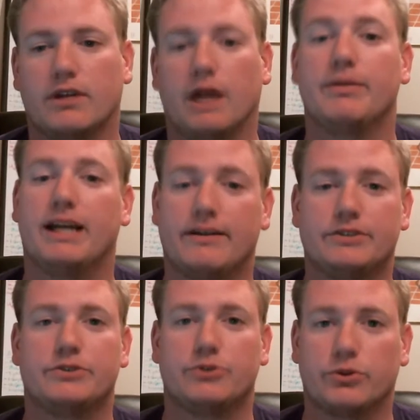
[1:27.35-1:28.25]
I'm going to have a
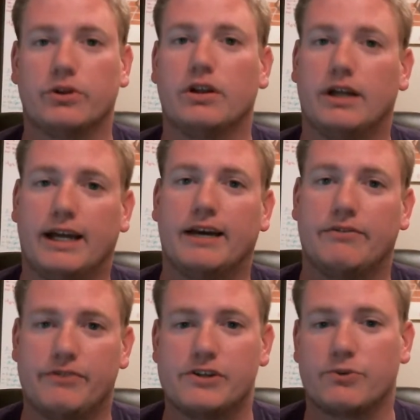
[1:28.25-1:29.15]
tutorial on how to
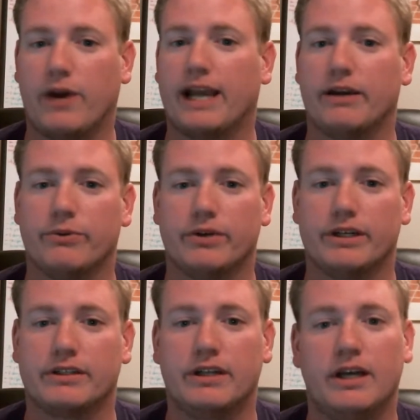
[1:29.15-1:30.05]
fish wacky
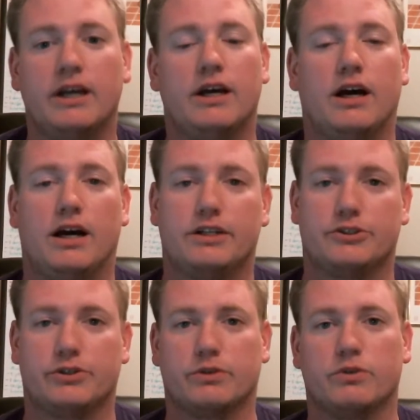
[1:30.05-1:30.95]
rig
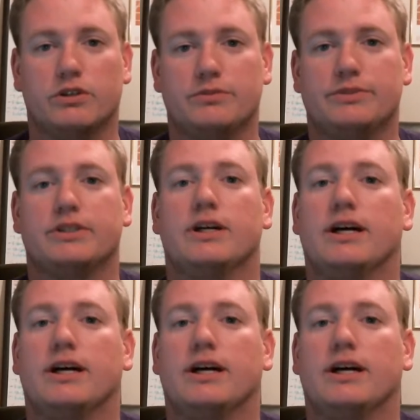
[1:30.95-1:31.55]
trick worms.